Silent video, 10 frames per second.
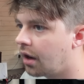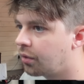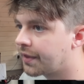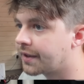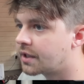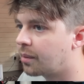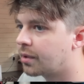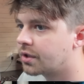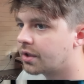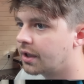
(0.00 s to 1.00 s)
of what the
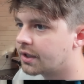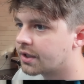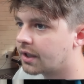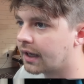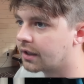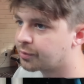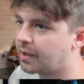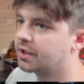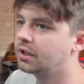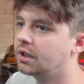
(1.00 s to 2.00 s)
temperature is, like
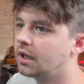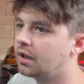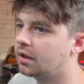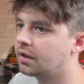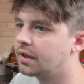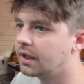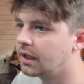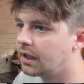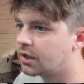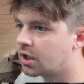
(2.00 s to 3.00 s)
especially near
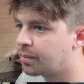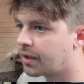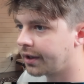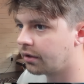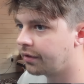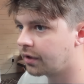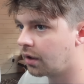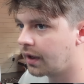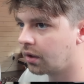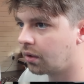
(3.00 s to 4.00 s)
the chip that you're
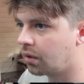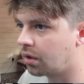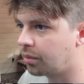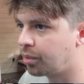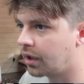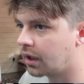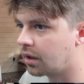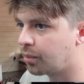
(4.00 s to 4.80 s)
reflowing or putting on the